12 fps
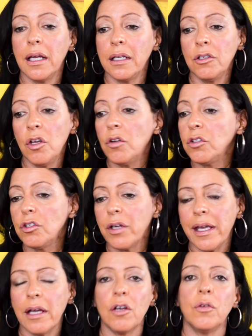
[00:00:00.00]
And no, you
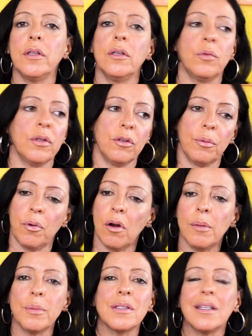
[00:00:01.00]
can't go in there with your
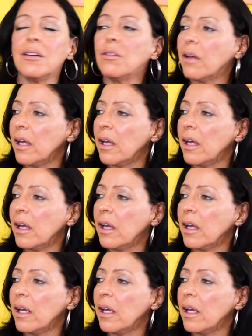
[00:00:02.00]
problems. They don't